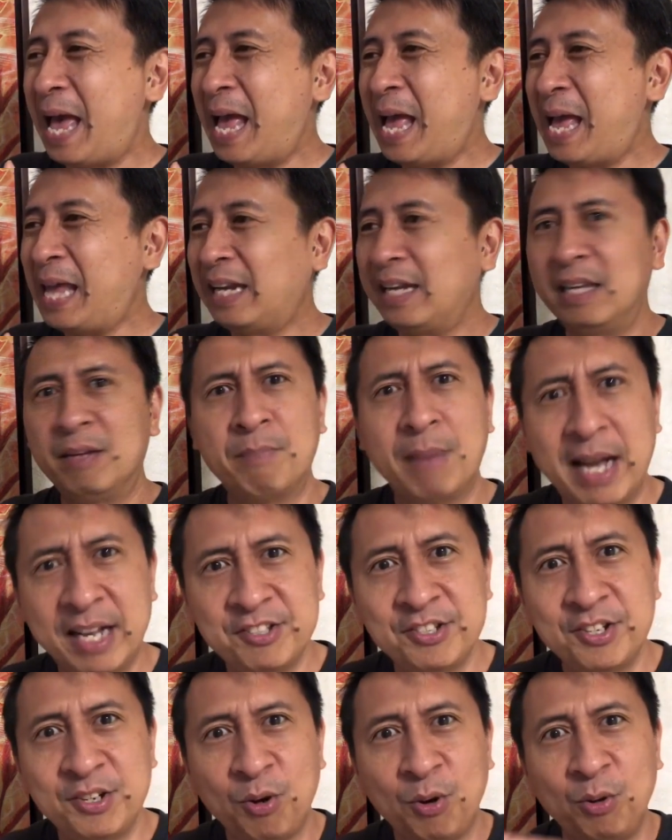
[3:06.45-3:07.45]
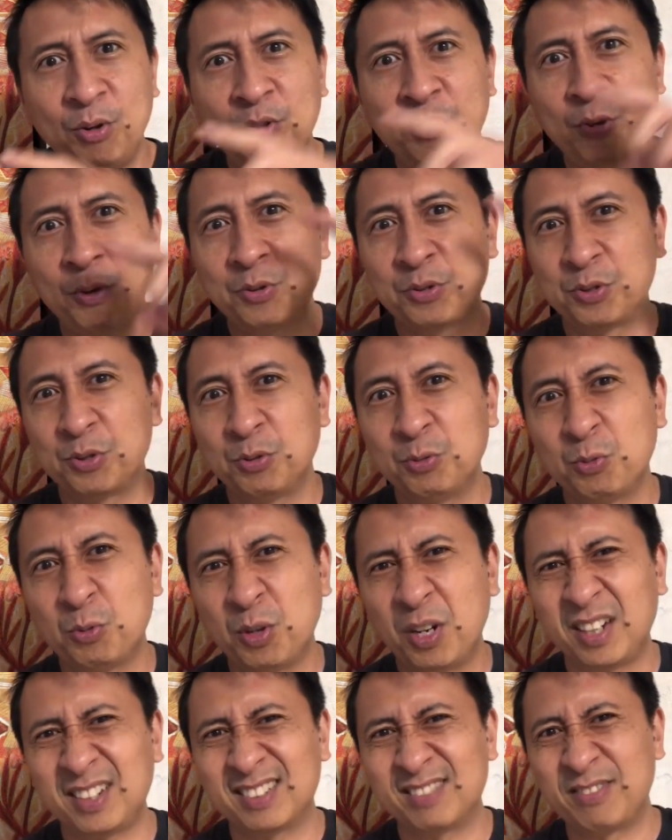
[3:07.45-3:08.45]
And imagine all those who
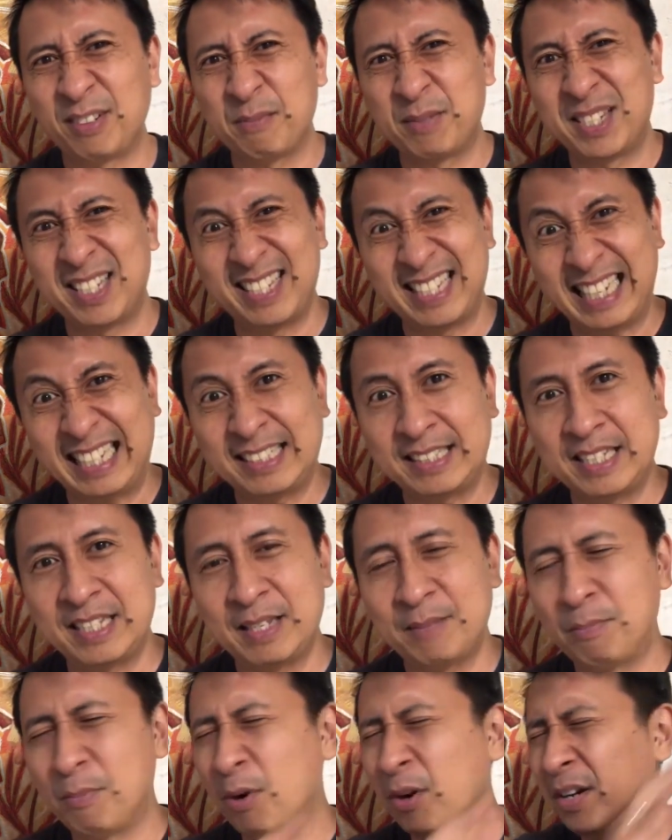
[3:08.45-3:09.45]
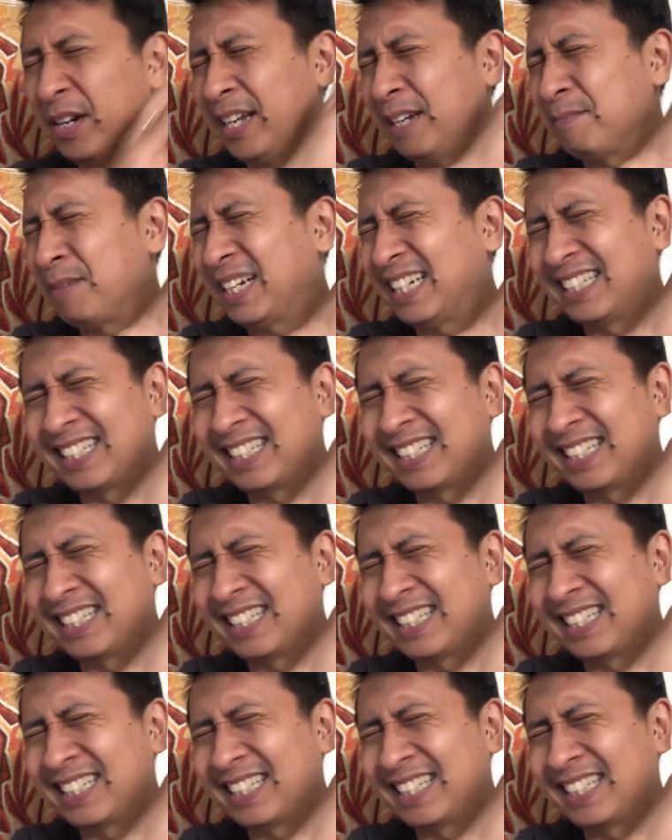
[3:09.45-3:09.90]
worked from 6 in the morning.